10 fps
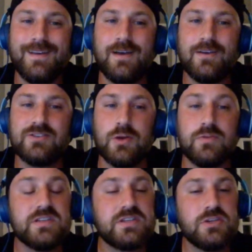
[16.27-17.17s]
So
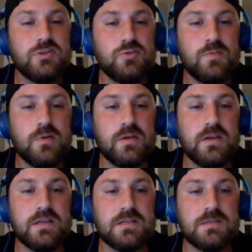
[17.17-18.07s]
this cube
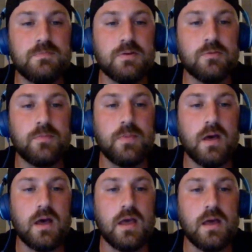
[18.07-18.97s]
is built
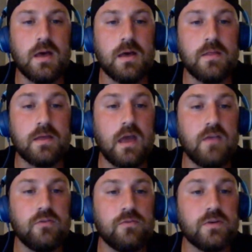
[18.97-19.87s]
by the
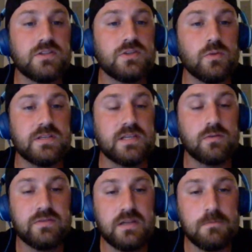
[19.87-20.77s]
guys over at
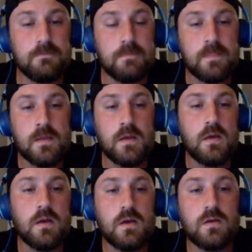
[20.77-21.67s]
Singleton.
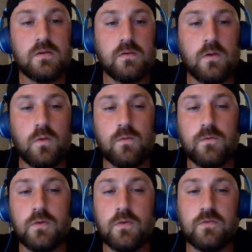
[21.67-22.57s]
So
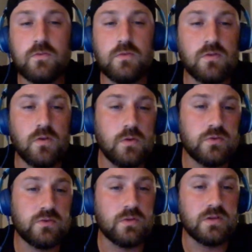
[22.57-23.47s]
for those of you that don't know,
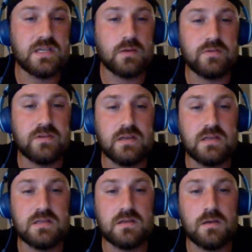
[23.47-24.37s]
Singleton
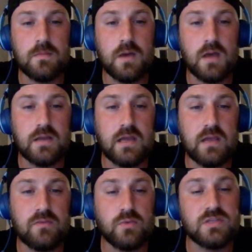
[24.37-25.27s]
is a
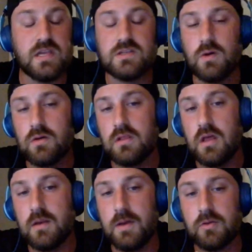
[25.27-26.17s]
podcast which they talk a
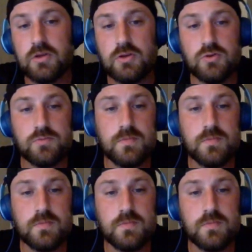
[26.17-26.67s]
lot about cube.